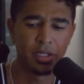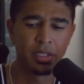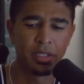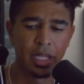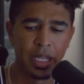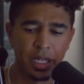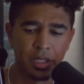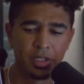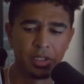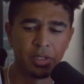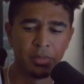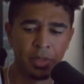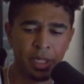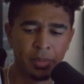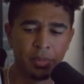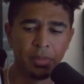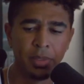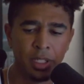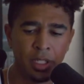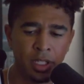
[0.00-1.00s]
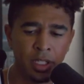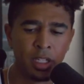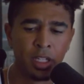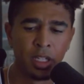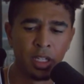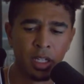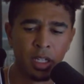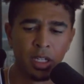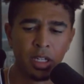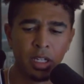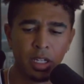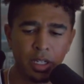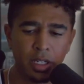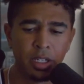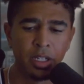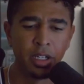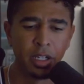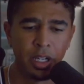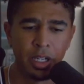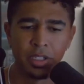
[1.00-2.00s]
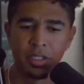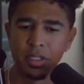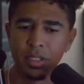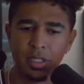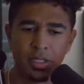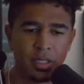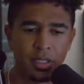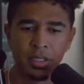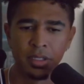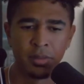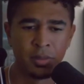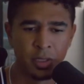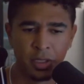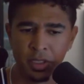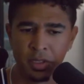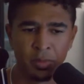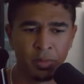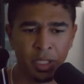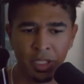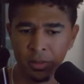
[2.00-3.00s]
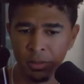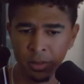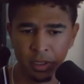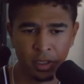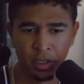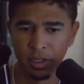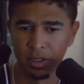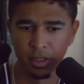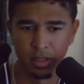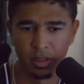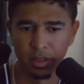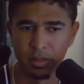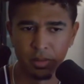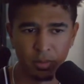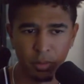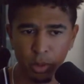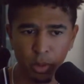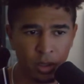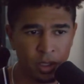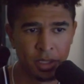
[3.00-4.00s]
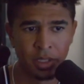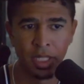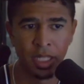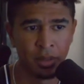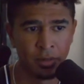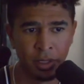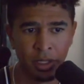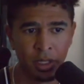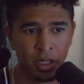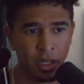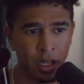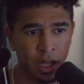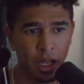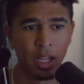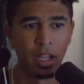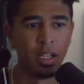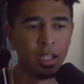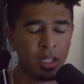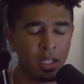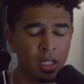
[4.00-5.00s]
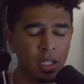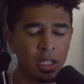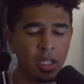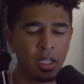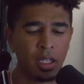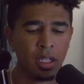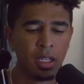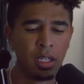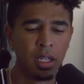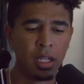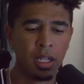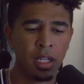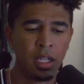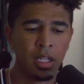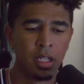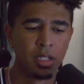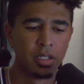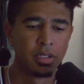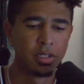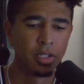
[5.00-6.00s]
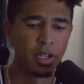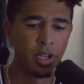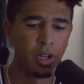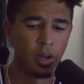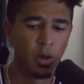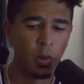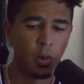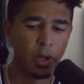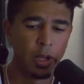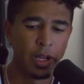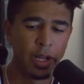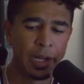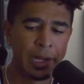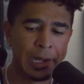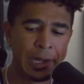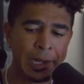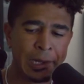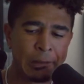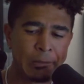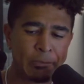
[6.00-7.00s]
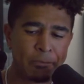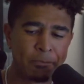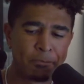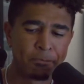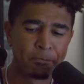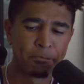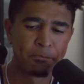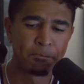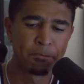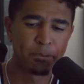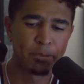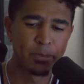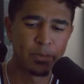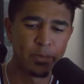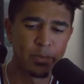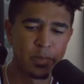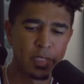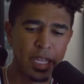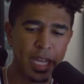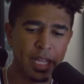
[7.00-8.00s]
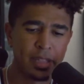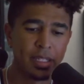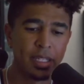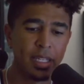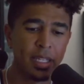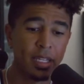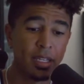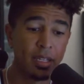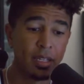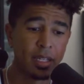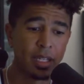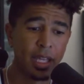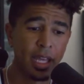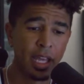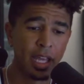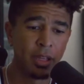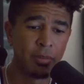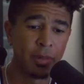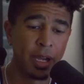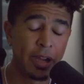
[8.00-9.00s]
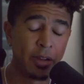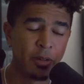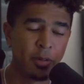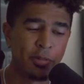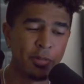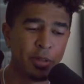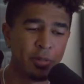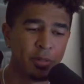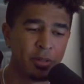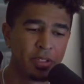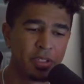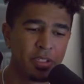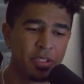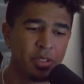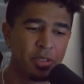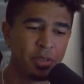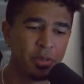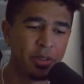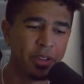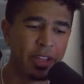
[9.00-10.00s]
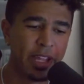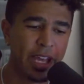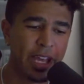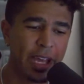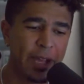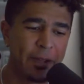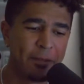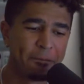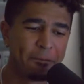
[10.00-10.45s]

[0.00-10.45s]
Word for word: actually ah. might be a concussion. This isn't just me with poor stamina. Nah. So um, at the end of the game, I remember too that